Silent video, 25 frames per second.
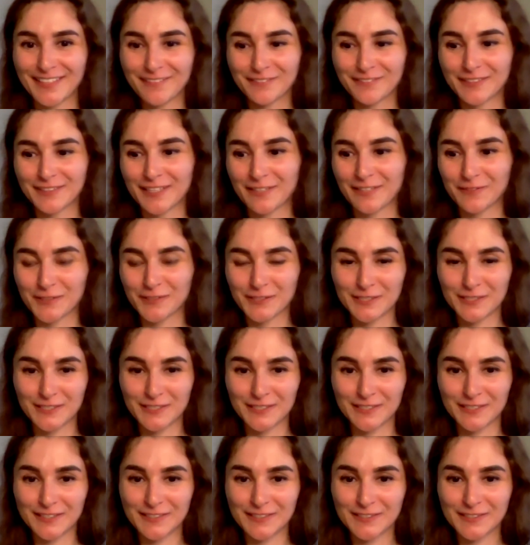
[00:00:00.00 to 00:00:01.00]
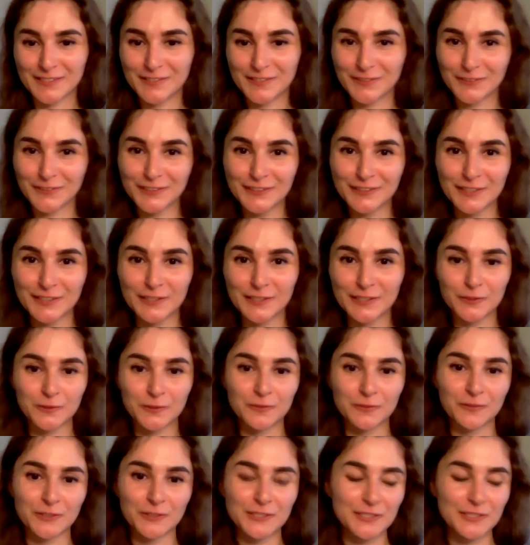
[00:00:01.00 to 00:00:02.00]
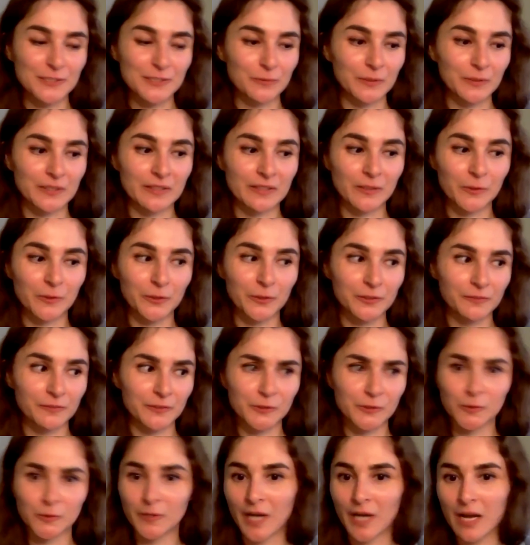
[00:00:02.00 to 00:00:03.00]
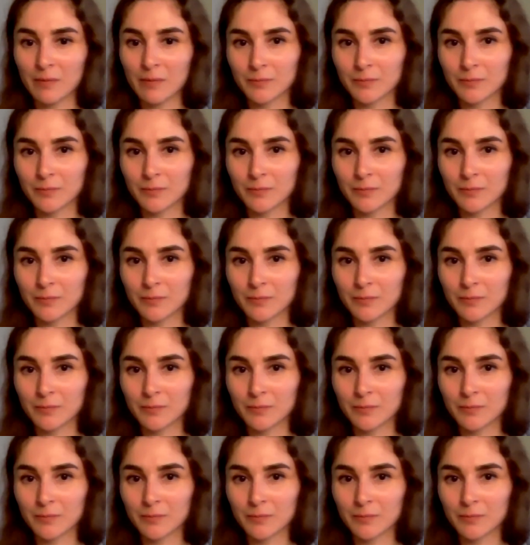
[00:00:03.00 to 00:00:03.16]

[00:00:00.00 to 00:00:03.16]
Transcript: when I was a student at the university, when I learned VLOOKUP